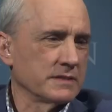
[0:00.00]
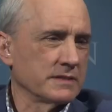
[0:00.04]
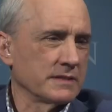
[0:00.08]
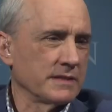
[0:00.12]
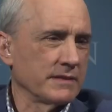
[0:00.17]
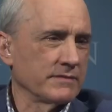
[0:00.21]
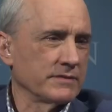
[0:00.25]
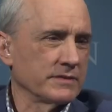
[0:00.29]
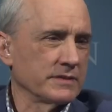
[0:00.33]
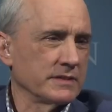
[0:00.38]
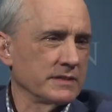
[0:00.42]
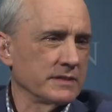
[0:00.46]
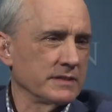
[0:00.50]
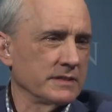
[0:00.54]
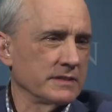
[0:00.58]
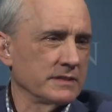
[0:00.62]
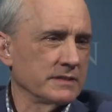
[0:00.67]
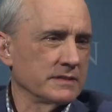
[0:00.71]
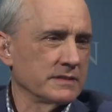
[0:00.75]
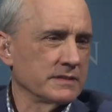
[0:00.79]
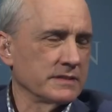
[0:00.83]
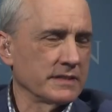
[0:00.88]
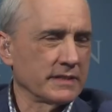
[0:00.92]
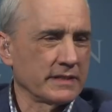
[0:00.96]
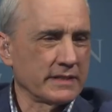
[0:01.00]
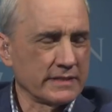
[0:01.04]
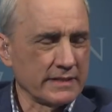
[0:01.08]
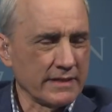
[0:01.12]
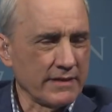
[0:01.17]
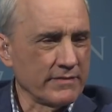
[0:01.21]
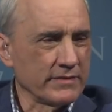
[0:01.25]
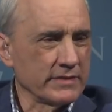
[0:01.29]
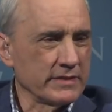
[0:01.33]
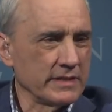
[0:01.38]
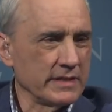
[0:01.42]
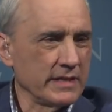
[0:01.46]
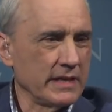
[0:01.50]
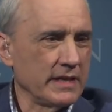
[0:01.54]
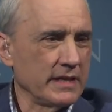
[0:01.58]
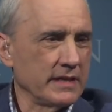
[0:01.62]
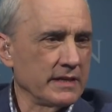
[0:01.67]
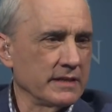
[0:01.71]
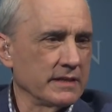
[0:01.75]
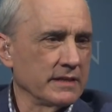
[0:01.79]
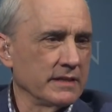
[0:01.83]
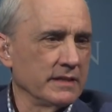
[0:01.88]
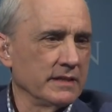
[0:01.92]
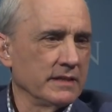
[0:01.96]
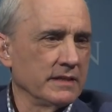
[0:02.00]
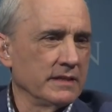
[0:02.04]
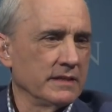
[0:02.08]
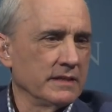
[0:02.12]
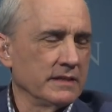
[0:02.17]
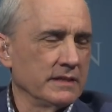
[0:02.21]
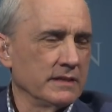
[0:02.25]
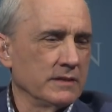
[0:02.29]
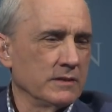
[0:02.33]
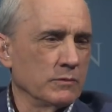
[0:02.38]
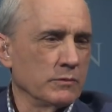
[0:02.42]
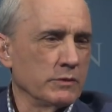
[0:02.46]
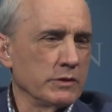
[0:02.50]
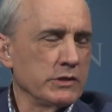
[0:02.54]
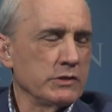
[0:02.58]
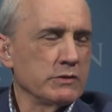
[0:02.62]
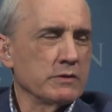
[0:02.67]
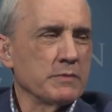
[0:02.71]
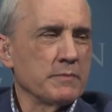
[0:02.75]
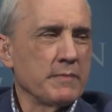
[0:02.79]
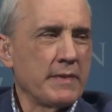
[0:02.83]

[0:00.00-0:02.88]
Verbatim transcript: 76, 78, were you